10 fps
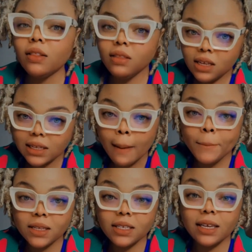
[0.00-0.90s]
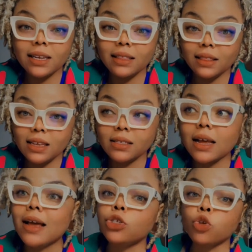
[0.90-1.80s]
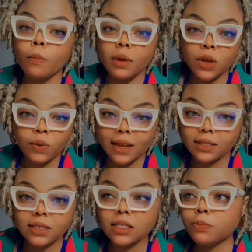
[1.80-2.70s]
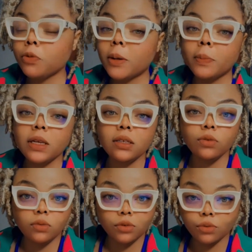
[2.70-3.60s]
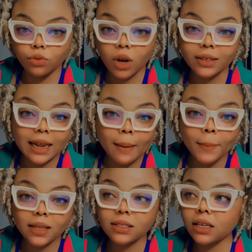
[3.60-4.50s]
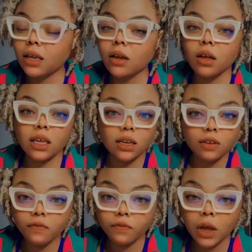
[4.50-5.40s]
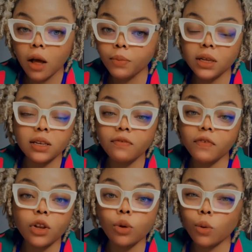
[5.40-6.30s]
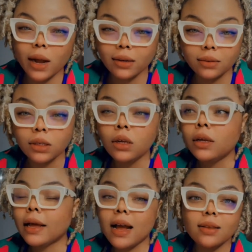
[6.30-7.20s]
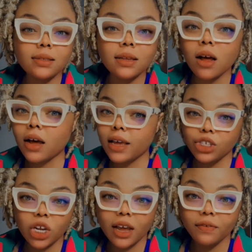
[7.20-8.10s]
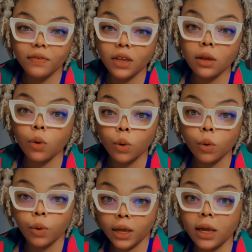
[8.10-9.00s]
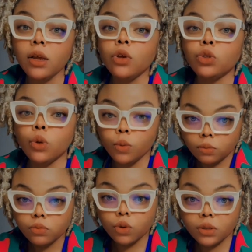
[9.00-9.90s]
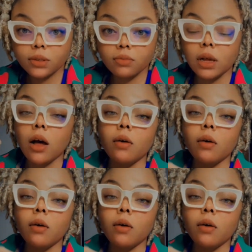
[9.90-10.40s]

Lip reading: these are basically things, and some illnesses, probably you are diabetic, kidney failure and cancer, HIV, okay? So those